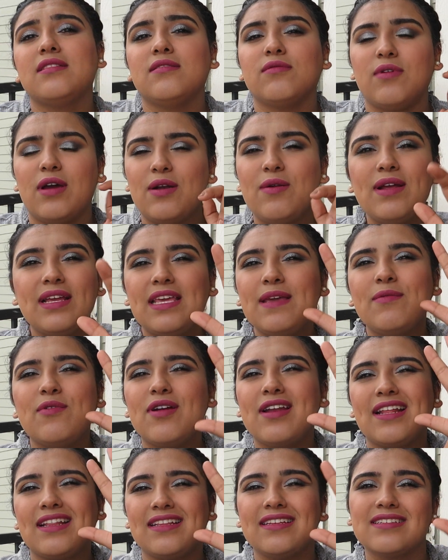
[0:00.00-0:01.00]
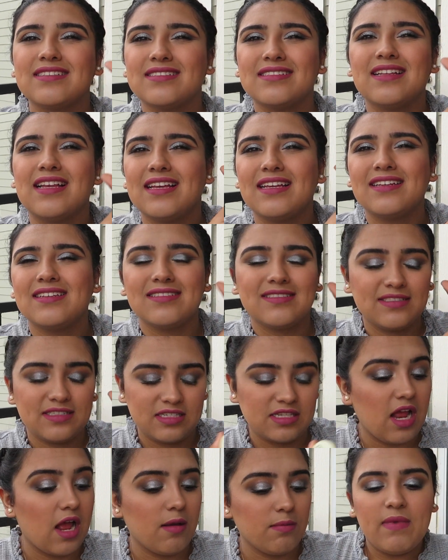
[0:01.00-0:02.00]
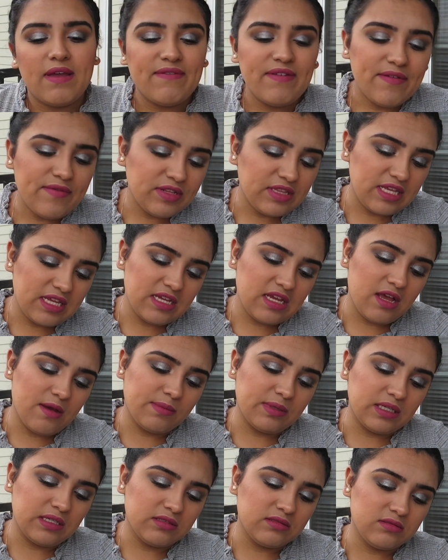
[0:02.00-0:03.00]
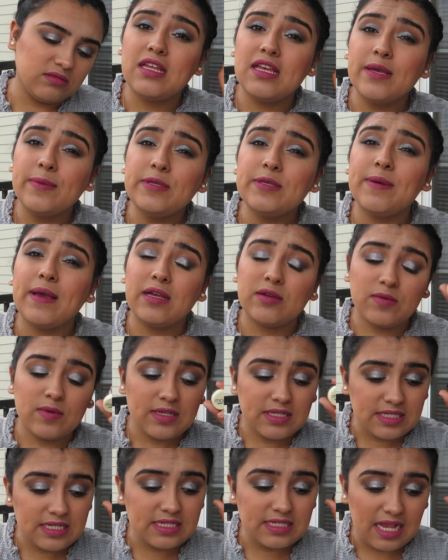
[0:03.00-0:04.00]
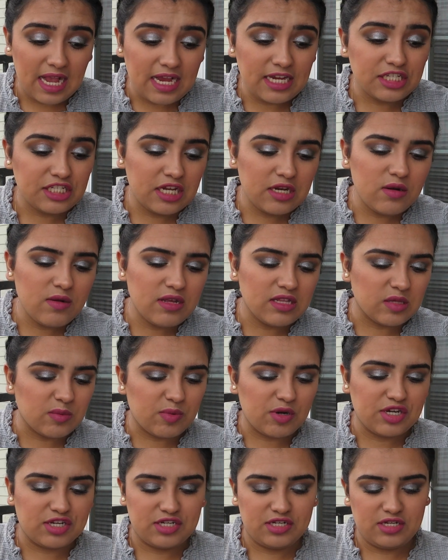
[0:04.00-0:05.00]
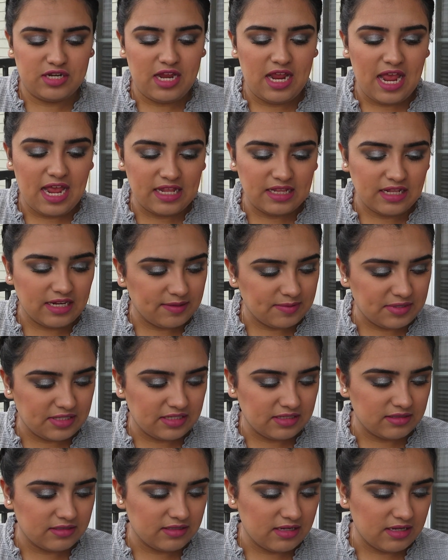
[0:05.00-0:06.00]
Why do I keep going like this? Like, stop. My favorite thing about the Ipsy bag was this eyeshadow and the brush and the lipstick.